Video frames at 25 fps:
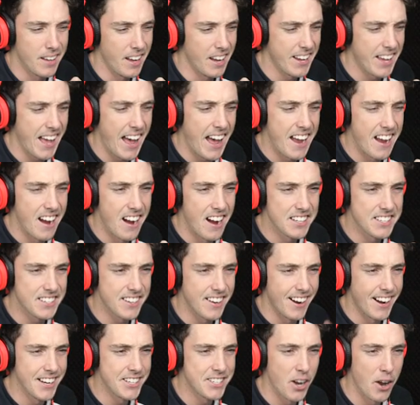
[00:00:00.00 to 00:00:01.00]
Okay, I,
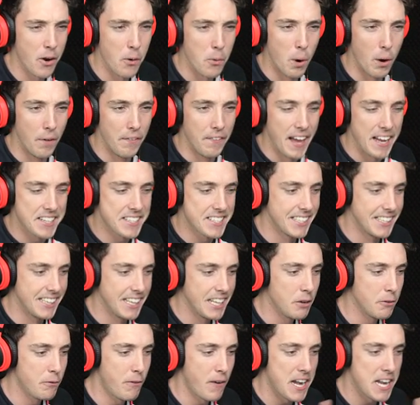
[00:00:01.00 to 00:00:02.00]
I don't want that to
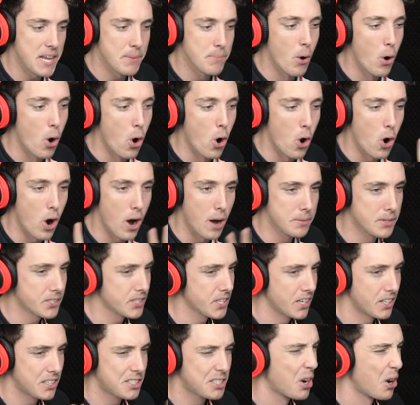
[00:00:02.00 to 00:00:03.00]
live anymore. I'm just
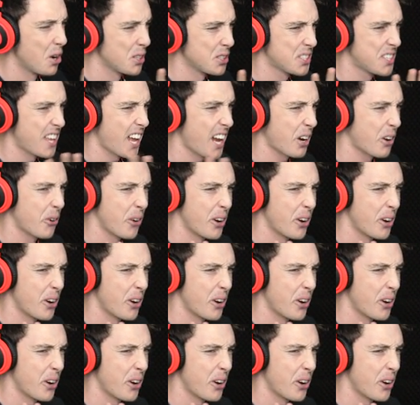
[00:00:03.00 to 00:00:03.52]
going to toss that